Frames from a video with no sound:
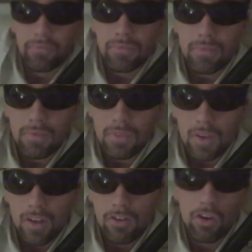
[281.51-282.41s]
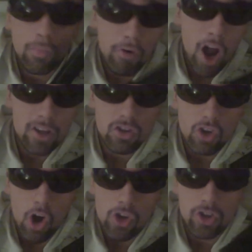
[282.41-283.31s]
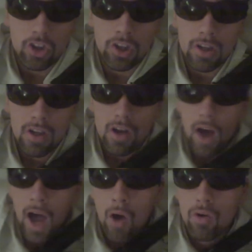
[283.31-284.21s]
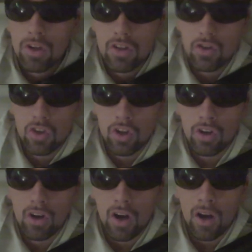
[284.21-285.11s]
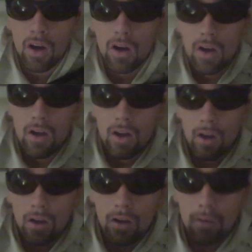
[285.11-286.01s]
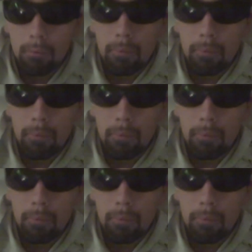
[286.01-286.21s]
So practice constantly. I would consider buying